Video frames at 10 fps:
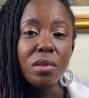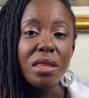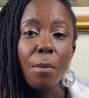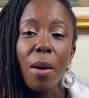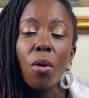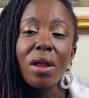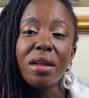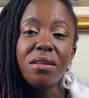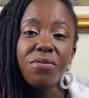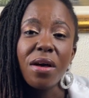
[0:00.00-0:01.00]

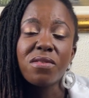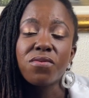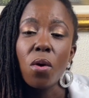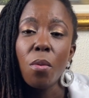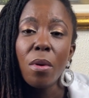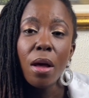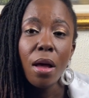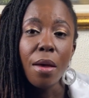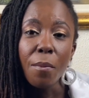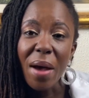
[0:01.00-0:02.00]
Dermaroller differs from
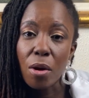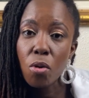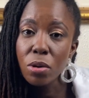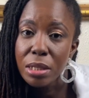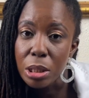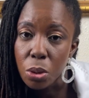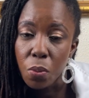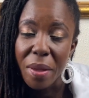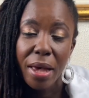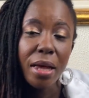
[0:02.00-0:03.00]
a microneedle
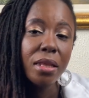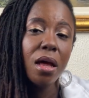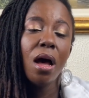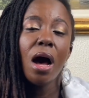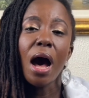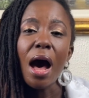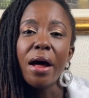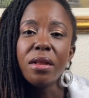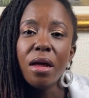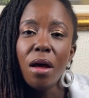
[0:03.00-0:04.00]
pen,
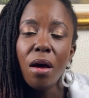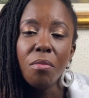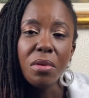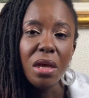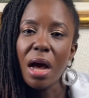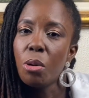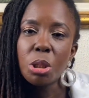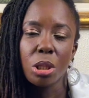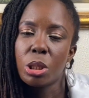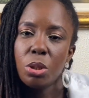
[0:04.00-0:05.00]
and I'll
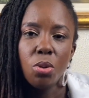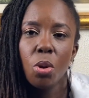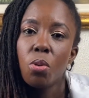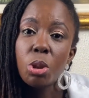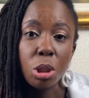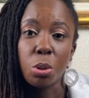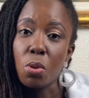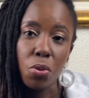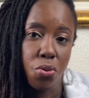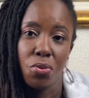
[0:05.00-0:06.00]
just
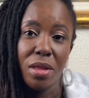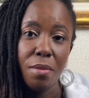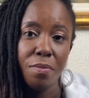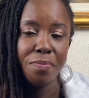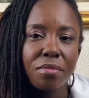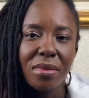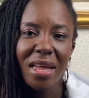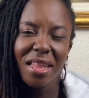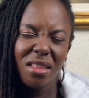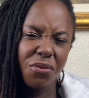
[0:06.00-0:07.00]
run through them.
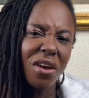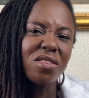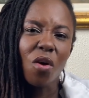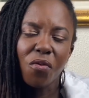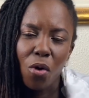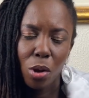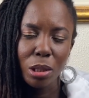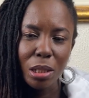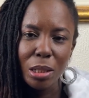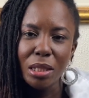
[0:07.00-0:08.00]
The first, of course,
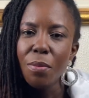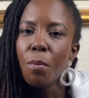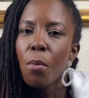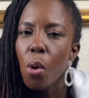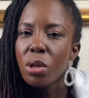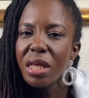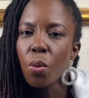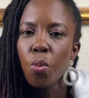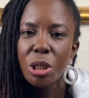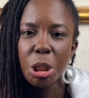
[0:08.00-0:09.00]
is the mode
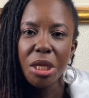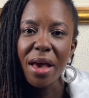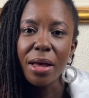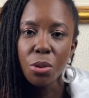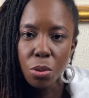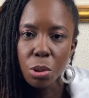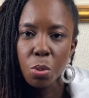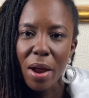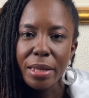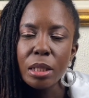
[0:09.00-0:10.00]
in which they are used,
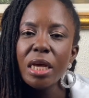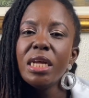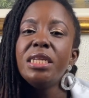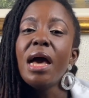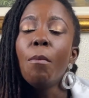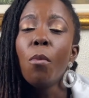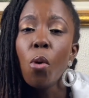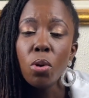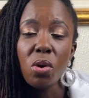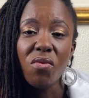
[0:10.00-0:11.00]
right? Their
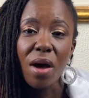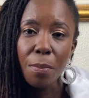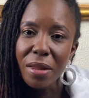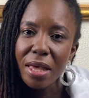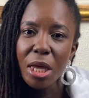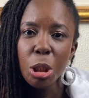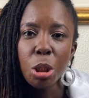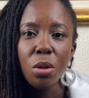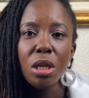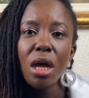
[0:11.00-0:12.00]
mode of
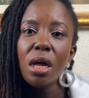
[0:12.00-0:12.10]
application.